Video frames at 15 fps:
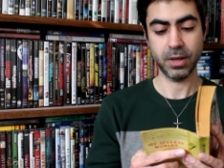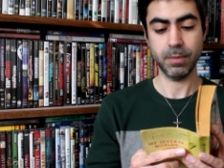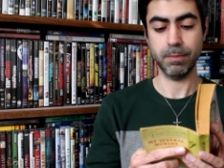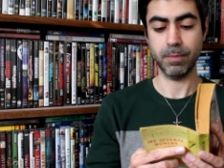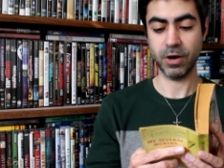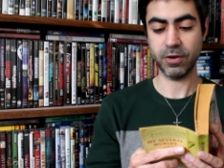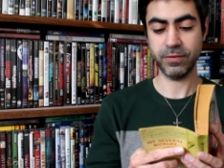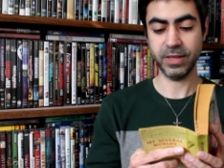
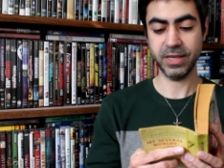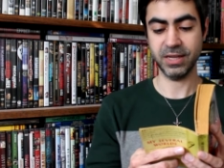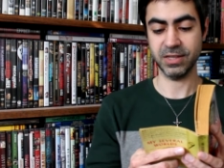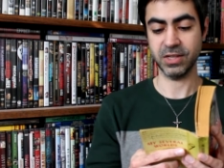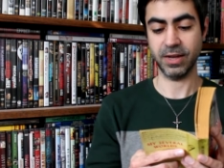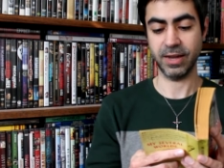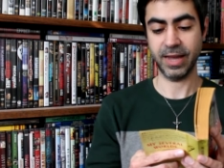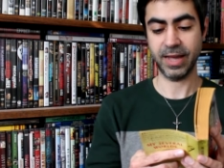marveling as
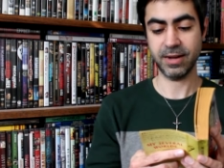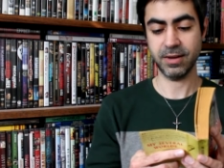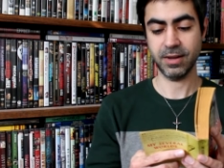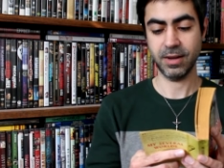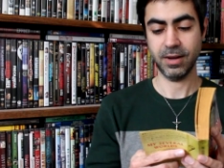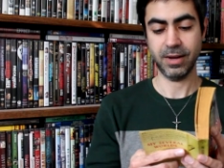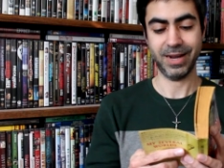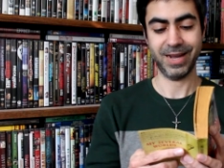I had
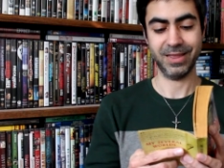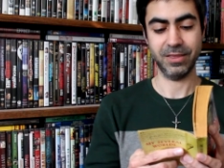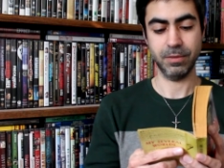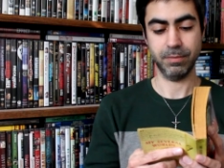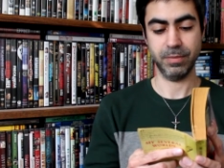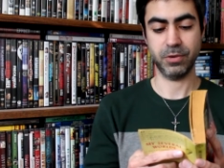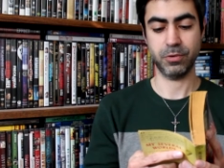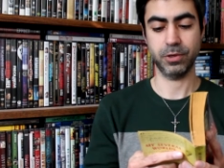at the
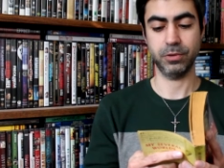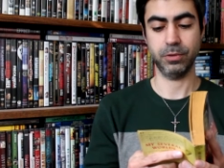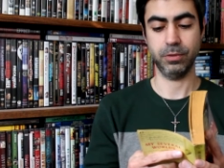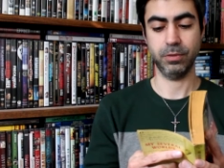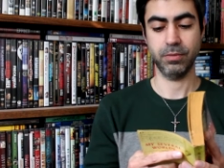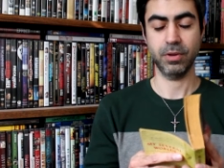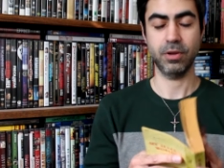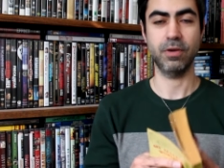miracle
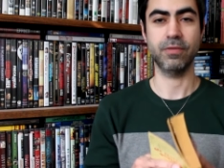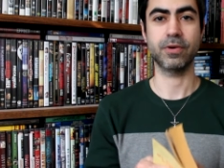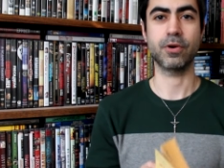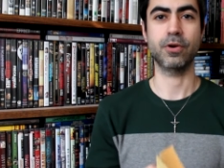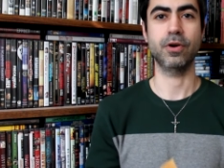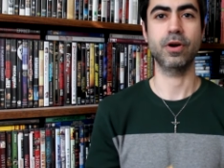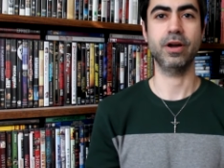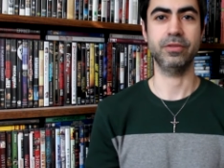of
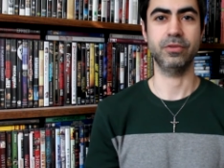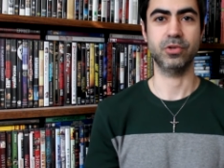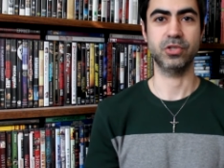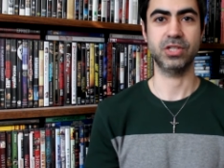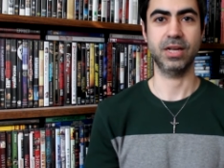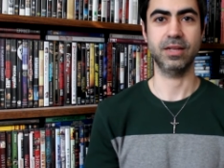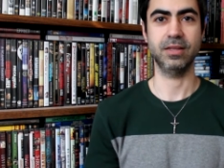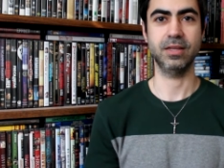her
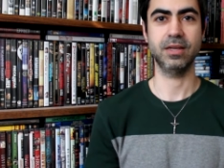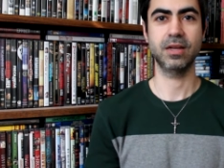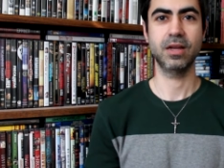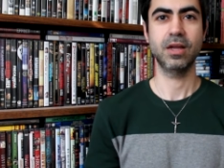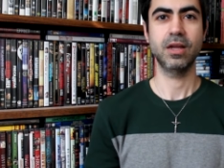understanding.